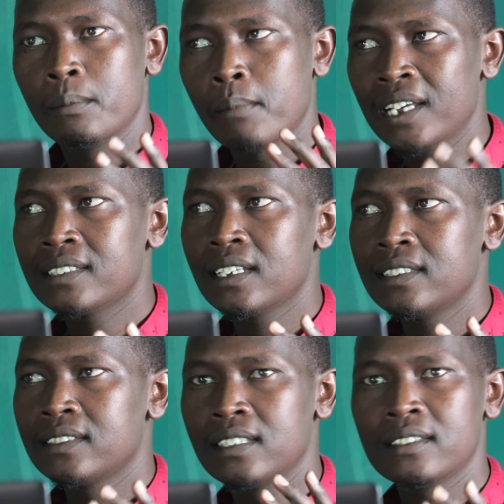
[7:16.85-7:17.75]
Maasai
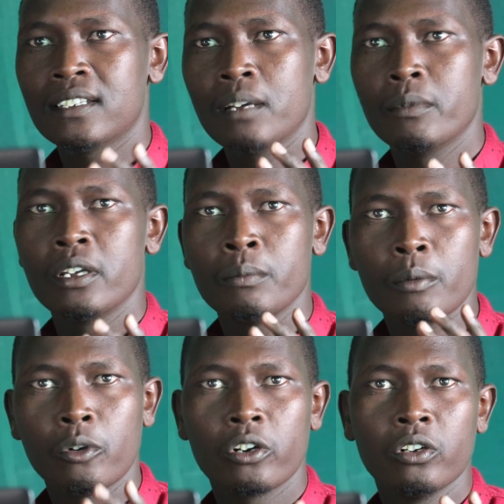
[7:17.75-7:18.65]
since time
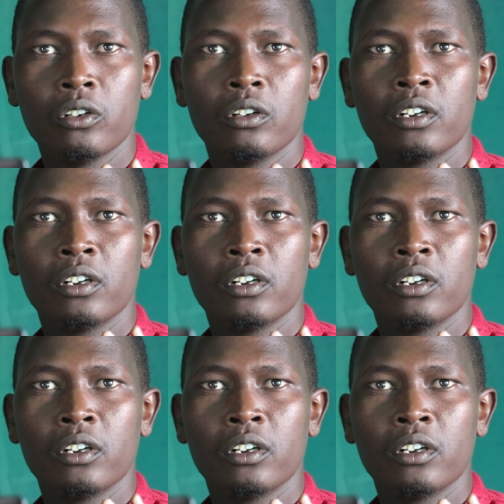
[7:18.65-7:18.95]
immemorial,